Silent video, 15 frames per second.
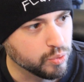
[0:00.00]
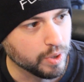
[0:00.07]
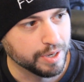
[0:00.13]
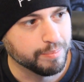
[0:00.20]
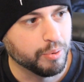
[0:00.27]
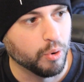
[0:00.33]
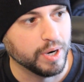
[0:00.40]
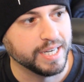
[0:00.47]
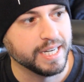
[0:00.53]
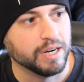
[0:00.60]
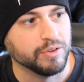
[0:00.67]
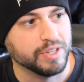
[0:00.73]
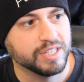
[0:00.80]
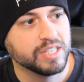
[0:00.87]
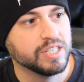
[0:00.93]
just want to point
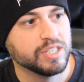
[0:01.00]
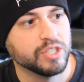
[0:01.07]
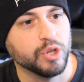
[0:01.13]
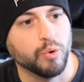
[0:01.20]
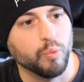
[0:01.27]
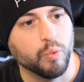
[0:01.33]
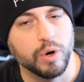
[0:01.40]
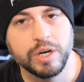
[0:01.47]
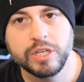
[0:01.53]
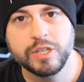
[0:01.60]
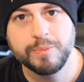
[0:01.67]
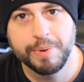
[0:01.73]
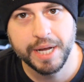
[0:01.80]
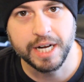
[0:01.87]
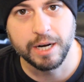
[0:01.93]
out, this is the
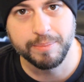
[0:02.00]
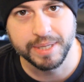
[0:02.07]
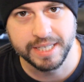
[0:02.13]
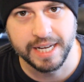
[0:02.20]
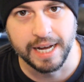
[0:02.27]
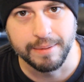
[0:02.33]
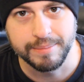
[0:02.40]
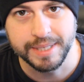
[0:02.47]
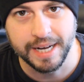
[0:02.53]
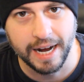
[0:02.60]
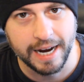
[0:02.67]
worst pickup attempt